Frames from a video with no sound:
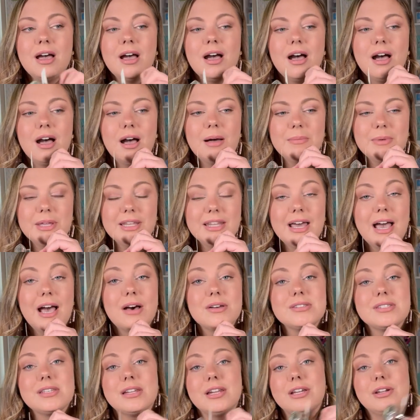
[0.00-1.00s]
Um, in the
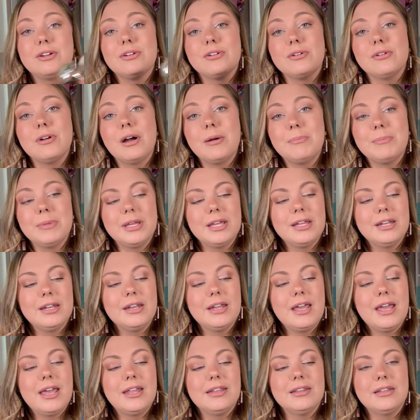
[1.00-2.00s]
house that I grew up in,
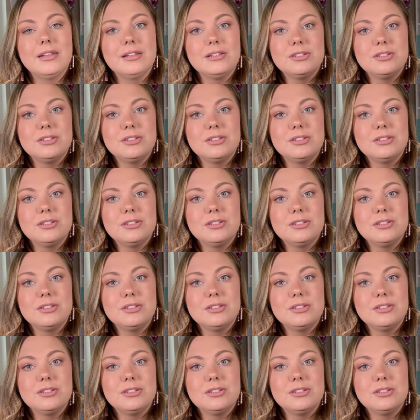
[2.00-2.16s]
and the